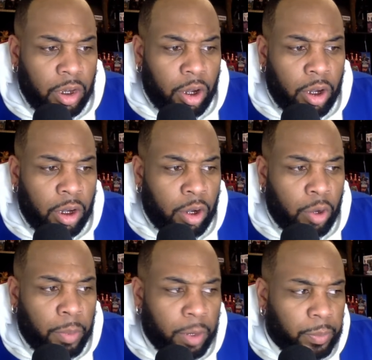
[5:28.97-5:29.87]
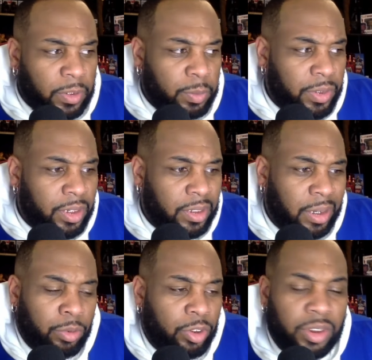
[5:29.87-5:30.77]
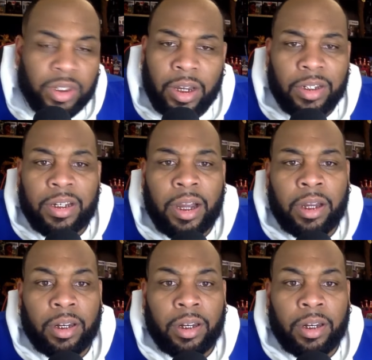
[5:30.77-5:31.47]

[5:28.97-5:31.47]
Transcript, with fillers: uh, on purpose because I was just kind of tired